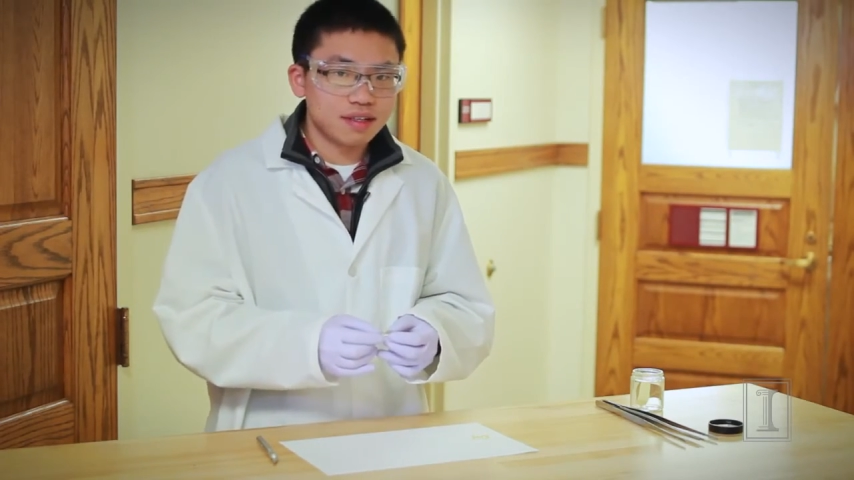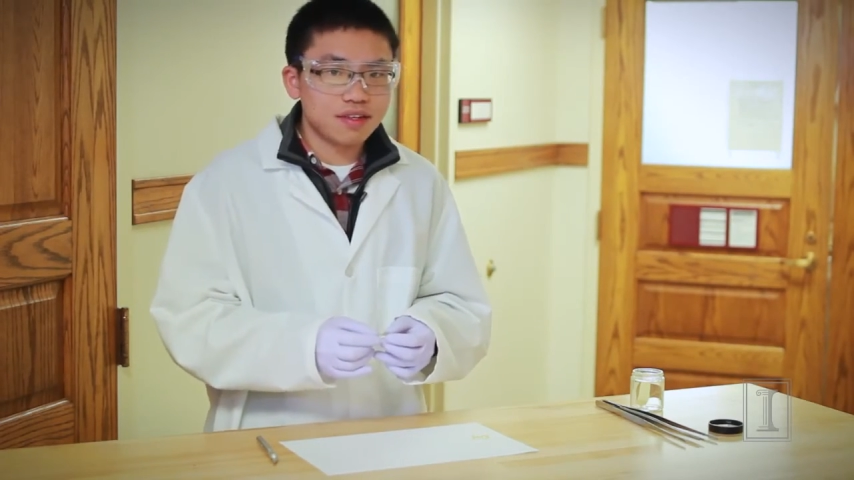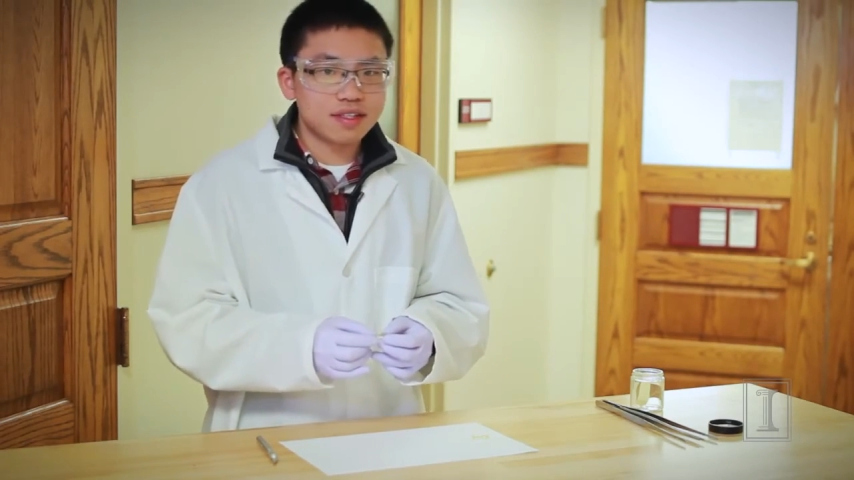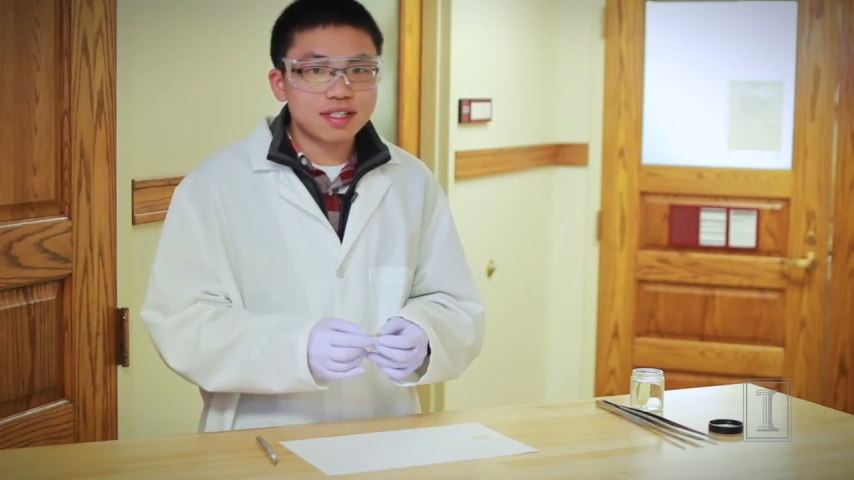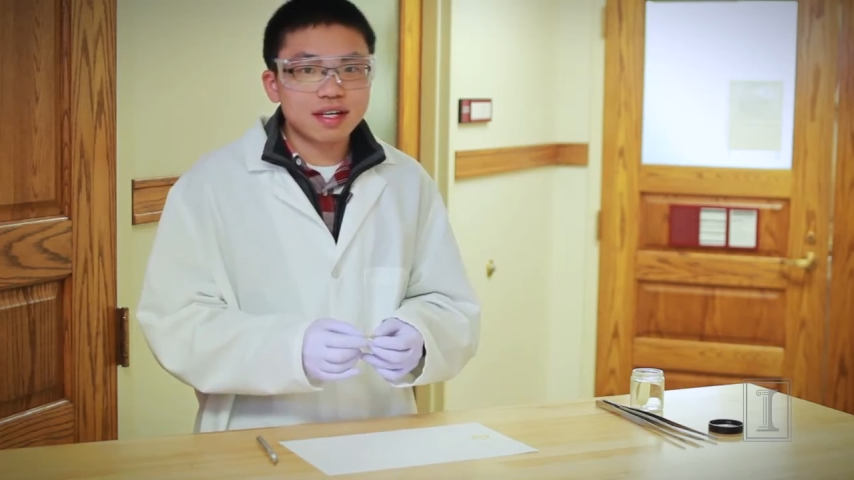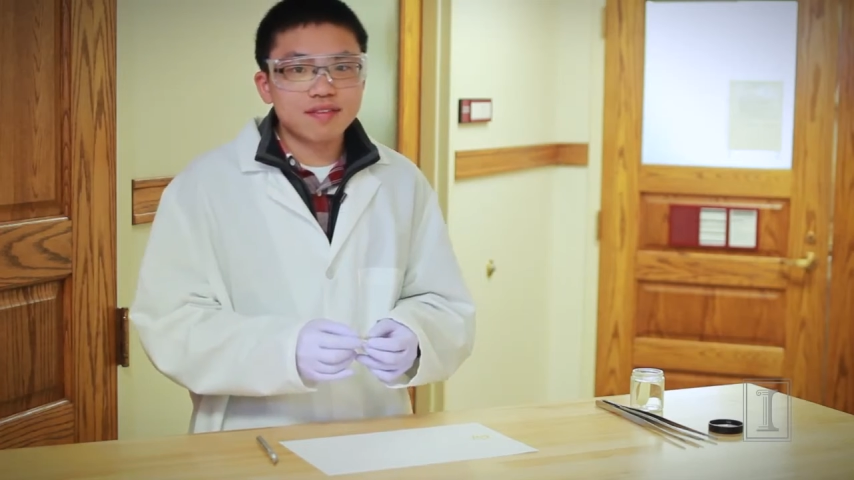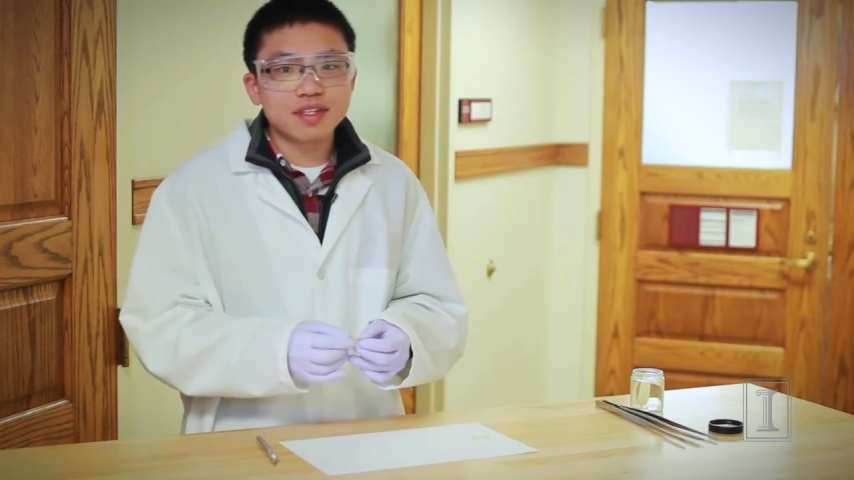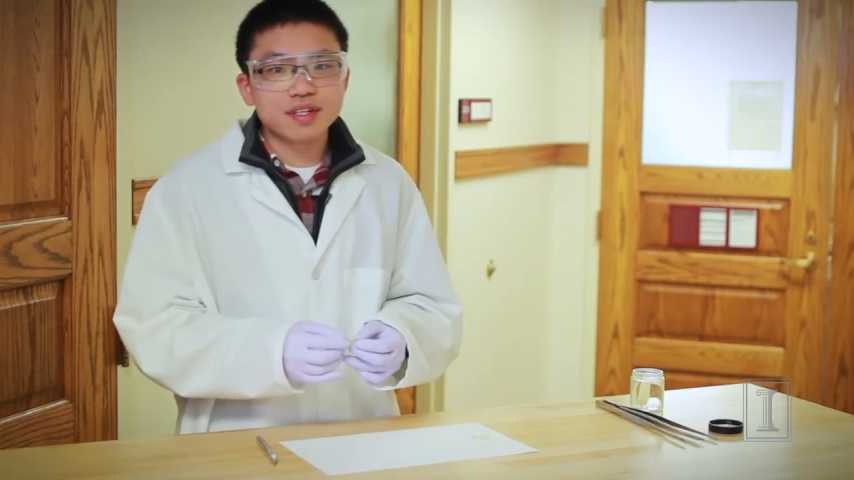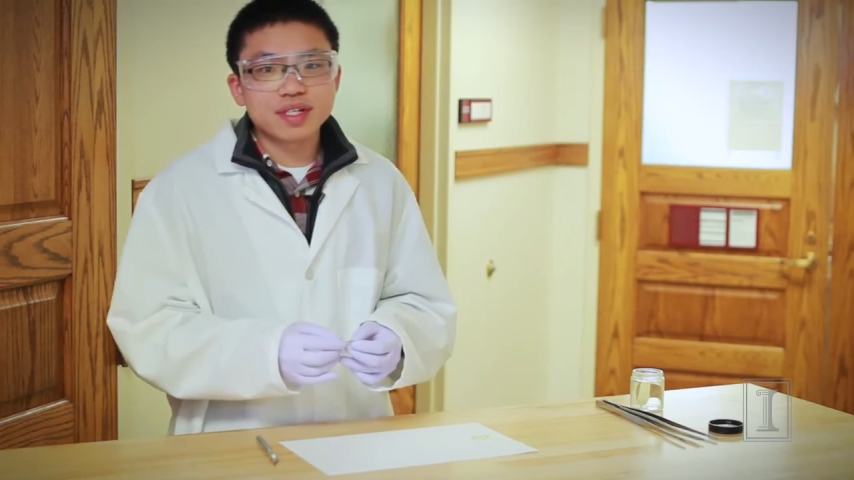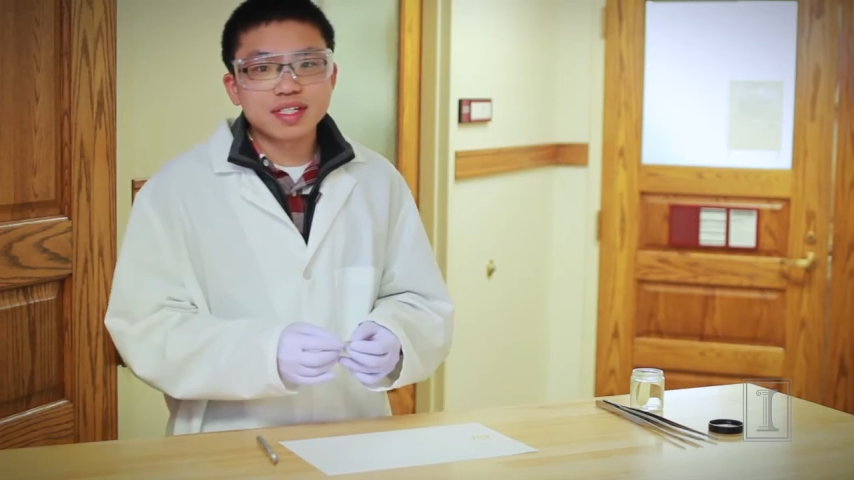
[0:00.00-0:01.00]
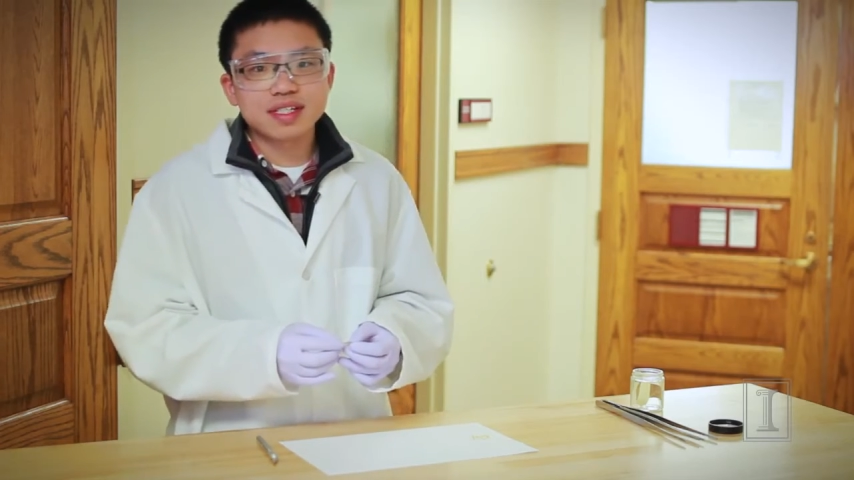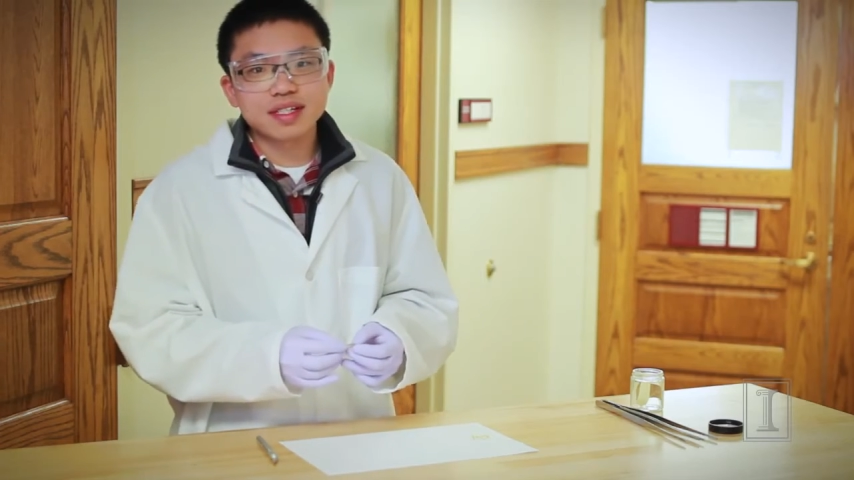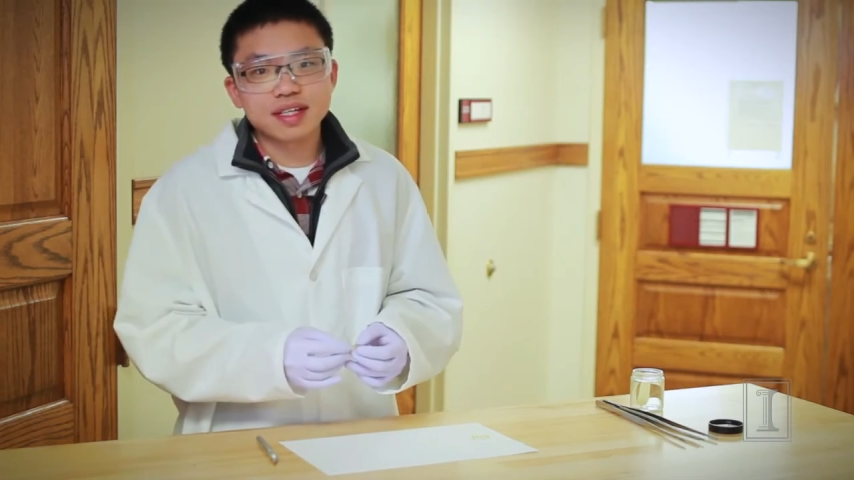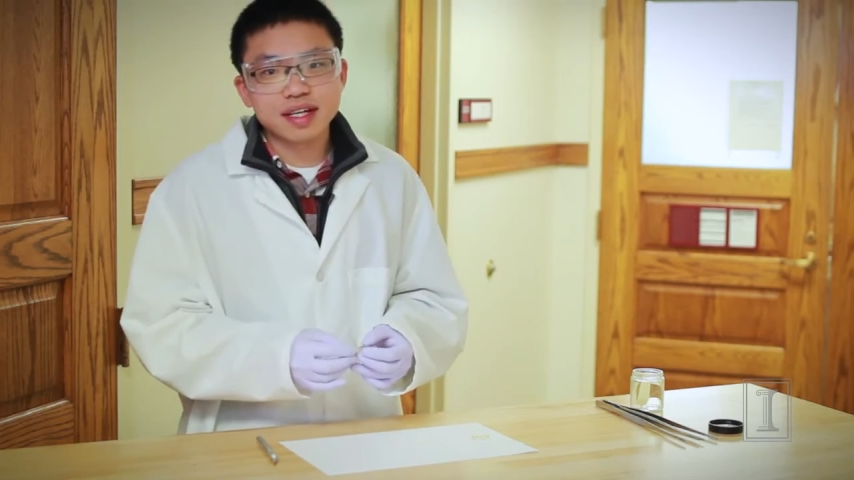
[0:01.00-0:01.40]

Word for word: thirty-seven degrees C